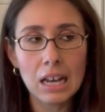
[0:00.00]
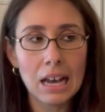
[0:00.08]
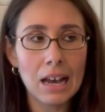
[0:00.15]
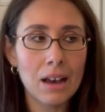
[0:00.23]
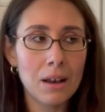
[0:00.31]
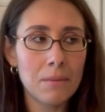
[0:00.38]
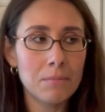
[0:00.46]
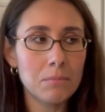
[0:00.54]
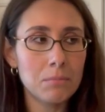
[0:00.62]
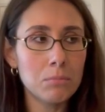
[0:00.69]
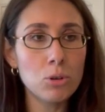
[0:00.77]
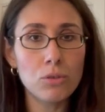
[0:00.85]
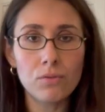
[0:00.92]

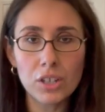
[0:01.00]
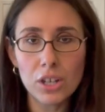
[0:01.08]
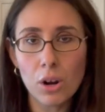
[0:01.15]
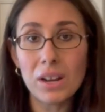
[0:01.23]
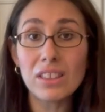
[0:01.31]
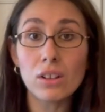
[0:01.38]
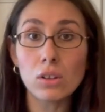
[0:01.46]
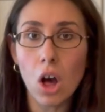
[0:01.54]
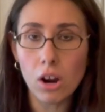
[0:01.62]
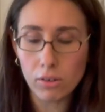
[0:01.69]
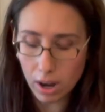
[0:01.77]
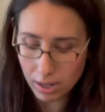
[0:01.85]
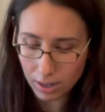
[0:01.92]
in the long
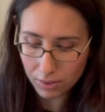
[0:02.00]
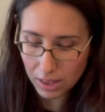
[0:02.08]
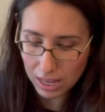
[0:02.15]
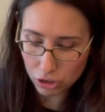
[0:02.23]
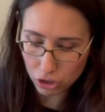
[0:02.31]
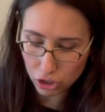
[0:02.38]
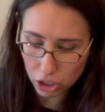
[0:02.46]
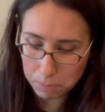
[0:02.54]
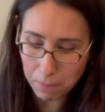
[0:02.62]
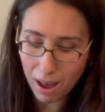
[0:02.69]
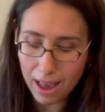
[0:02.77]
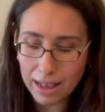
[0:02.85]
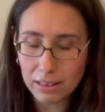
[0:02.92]
run than just
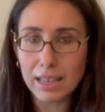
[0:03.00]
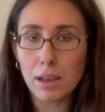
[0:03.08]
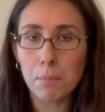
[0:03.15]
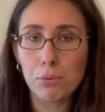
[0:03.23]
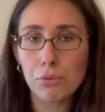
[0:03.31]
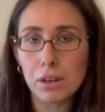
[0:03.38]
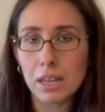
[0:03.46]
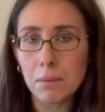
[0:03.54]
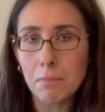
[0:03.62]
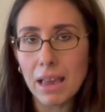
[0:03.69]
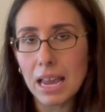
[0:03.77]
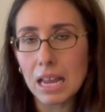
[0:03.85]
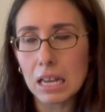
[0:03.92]
buying like a
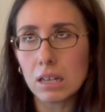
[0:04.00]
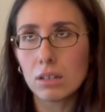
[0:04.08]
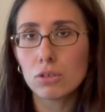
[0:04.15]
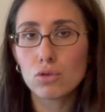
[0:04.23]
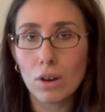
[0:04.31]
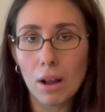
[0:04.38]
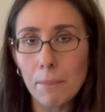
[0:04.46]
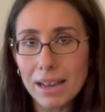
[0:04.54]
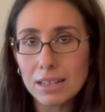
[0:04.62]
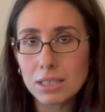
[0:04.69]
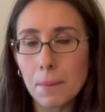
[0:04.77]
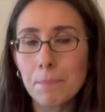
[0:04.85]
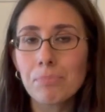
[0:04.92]
pre-made trail mix.